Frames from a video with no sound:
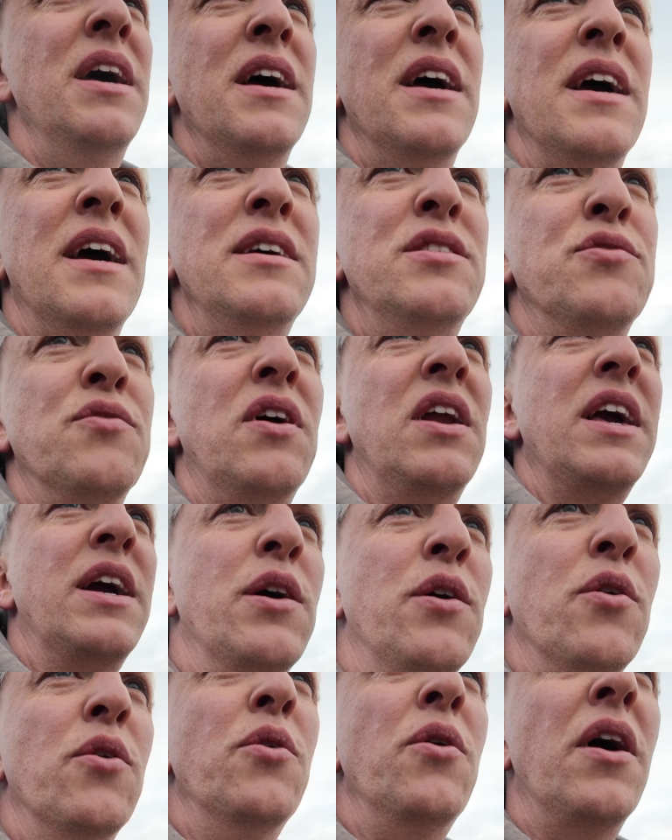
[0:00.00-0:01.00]
it's really
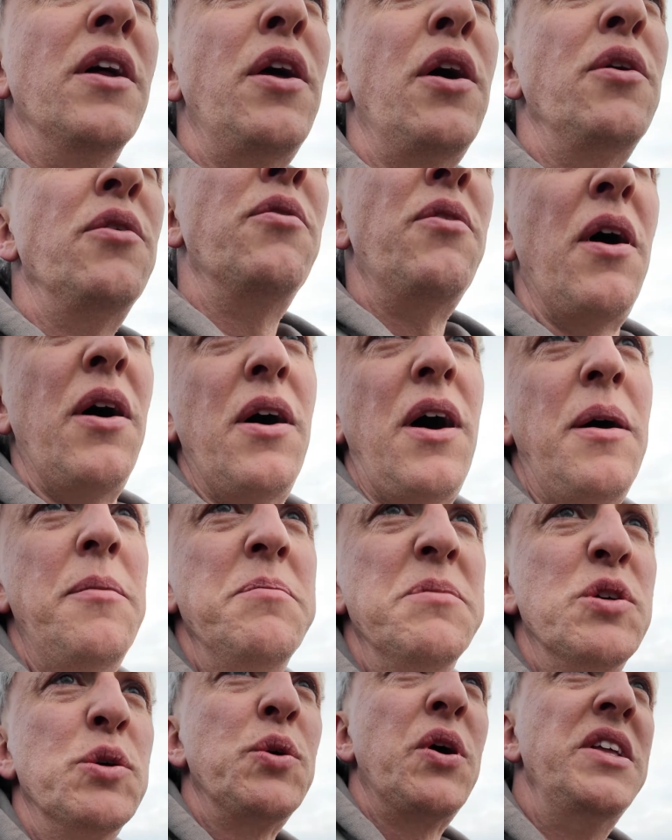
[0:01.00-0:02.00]
cool. I know
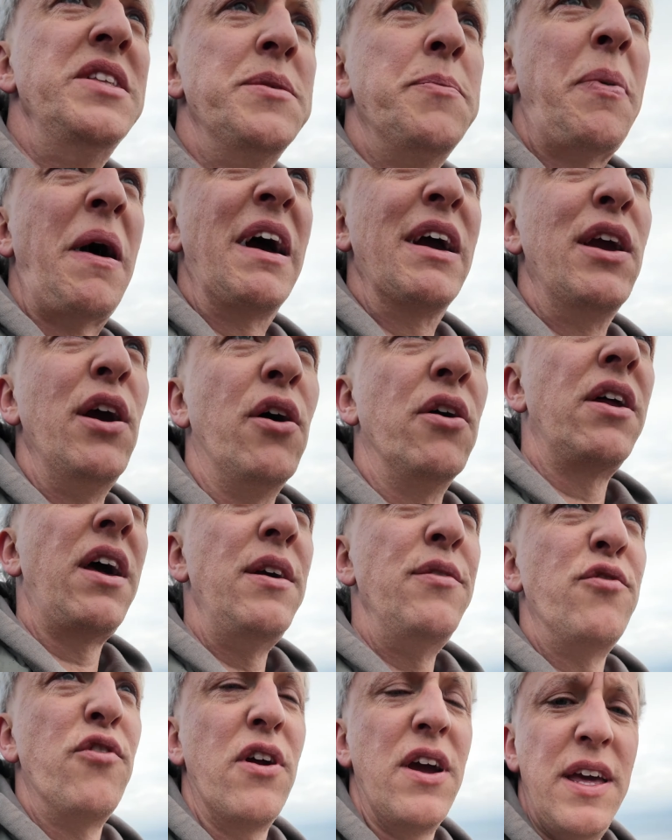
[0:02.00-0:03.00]
that talking to Backyard
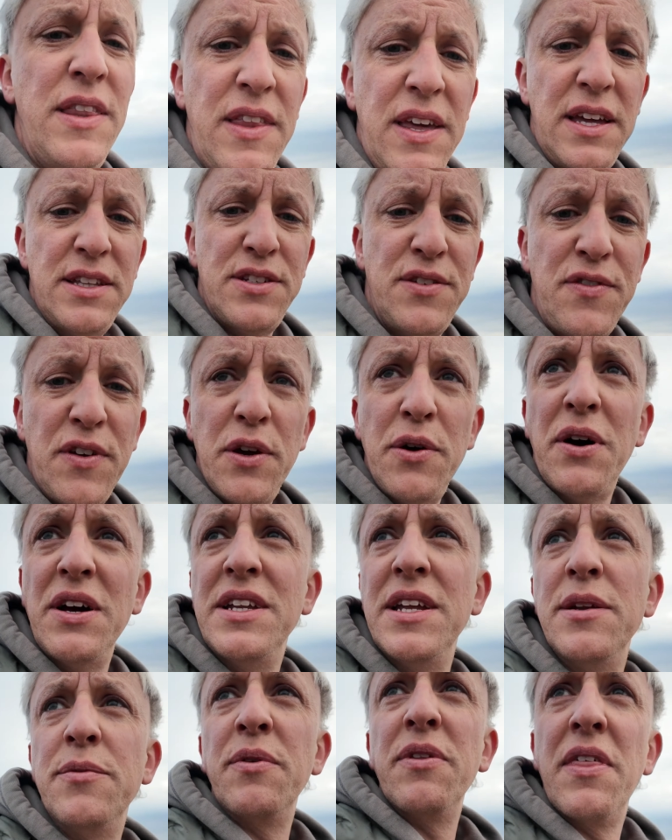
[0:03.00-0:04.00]
Aviary in the interview I
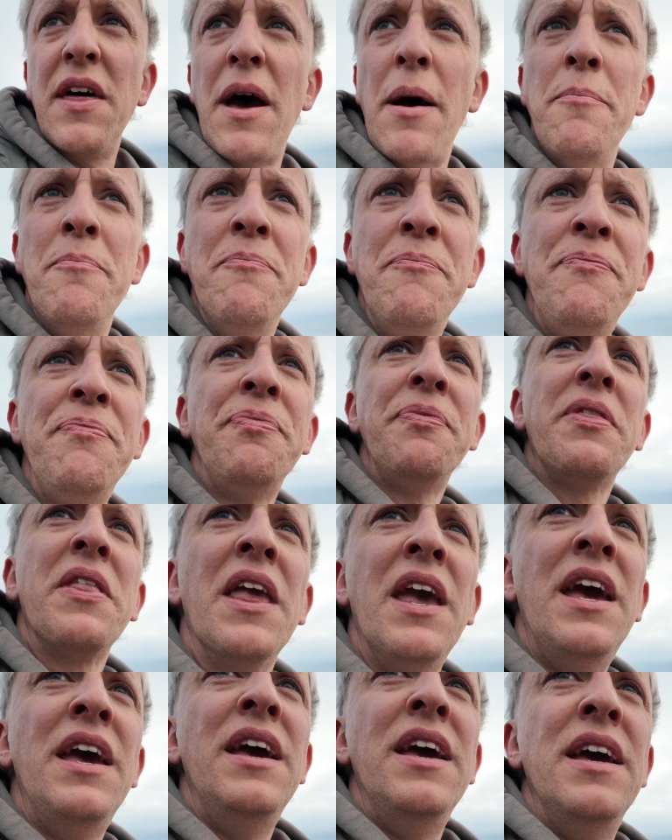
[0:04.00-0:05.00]
did with them,
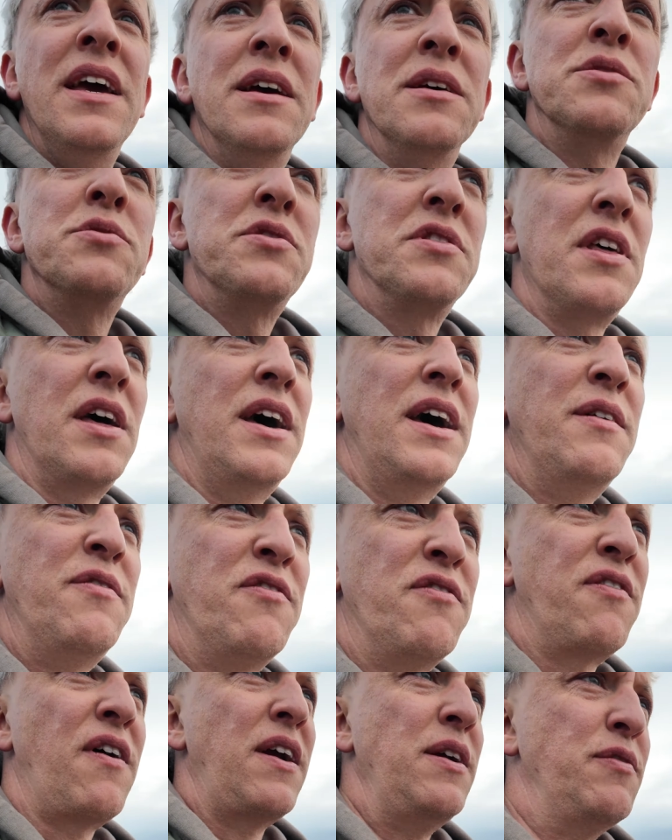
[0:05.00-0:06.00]
it's their
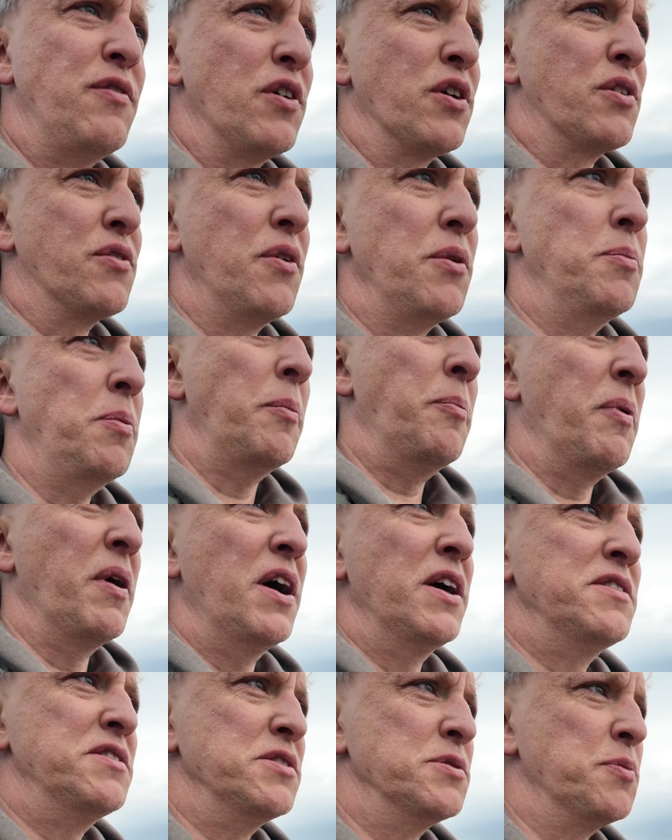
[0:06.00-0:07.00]
favourite group of
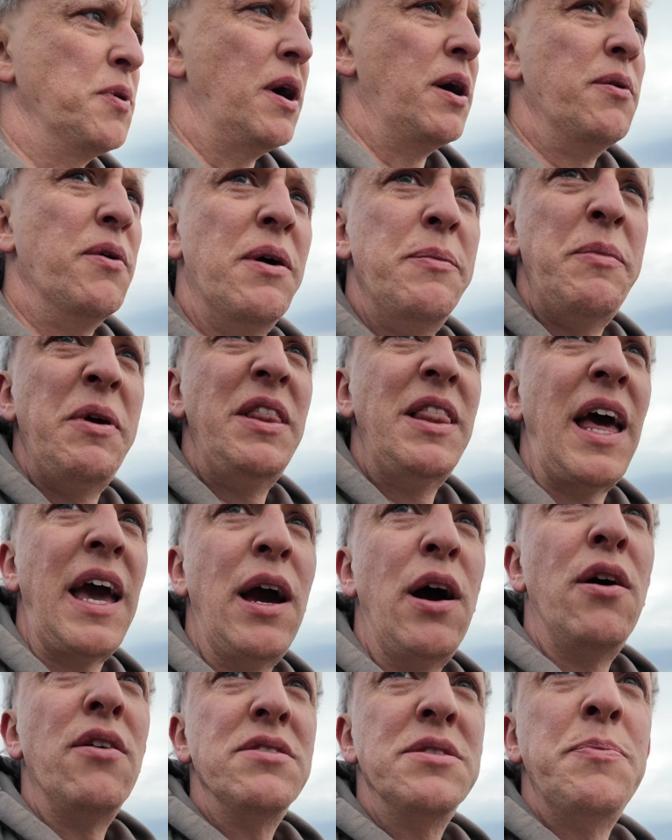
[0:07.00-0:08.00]
birds as well. I mean, they
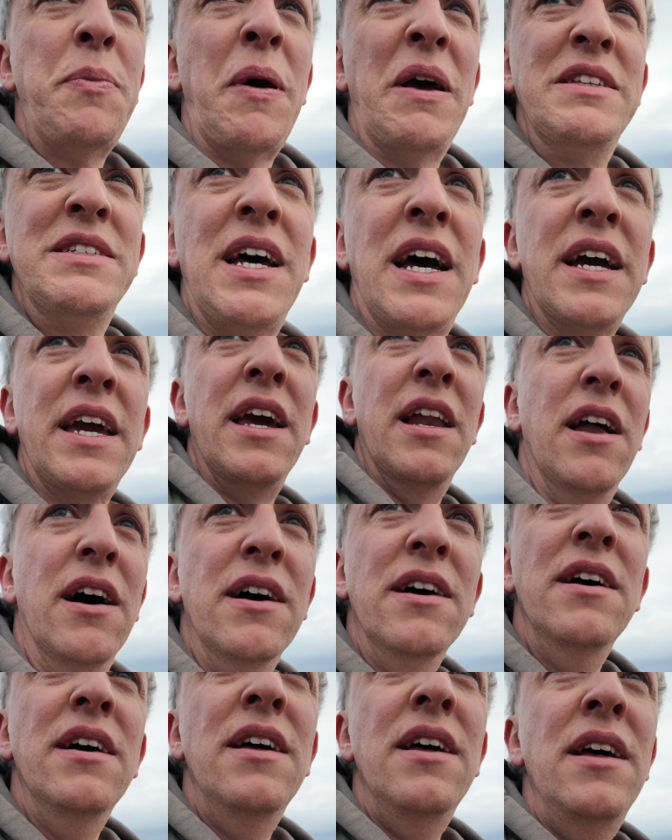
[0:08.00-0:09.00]
are spectacular,